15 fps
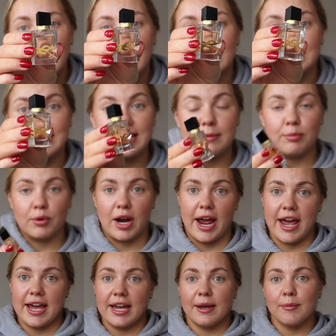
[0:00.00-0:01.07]

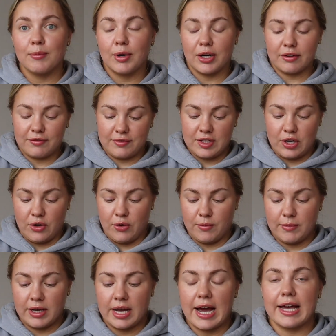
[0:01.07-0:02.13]
Libre
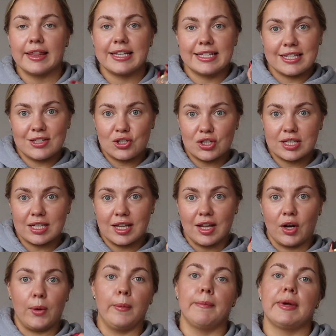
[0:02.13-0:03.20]
perfume. This is just a
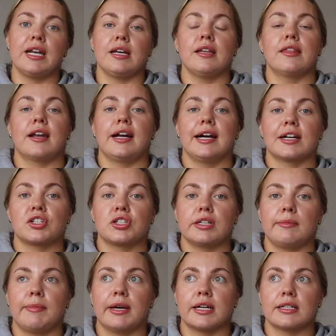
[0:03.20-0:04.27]
little mini that I
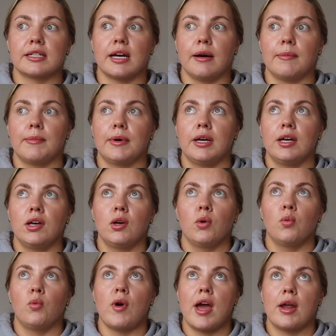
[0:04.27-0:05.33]
actually picked up
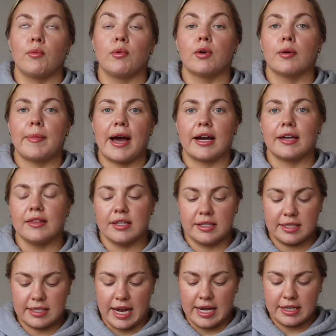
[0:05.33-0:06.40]
when we were back in the
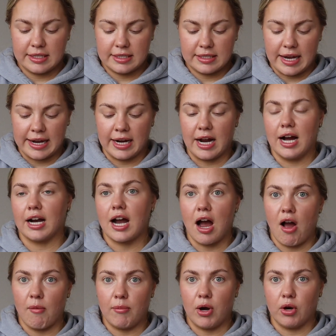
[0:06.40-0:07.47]
States. I got a
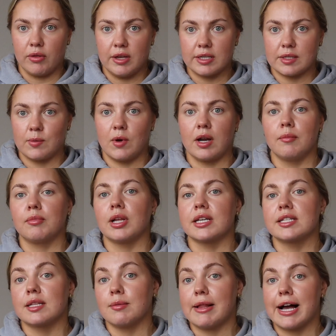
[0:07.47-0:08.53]
combo, this one
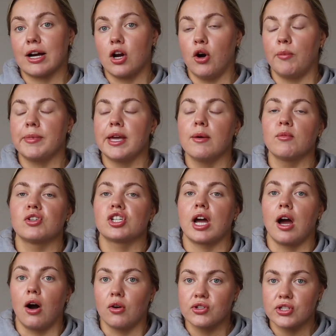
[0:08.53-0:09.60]
plus the Black Opium, which
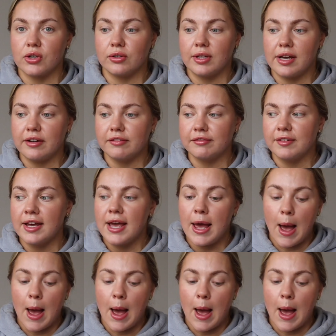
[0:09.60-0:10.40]
I also love.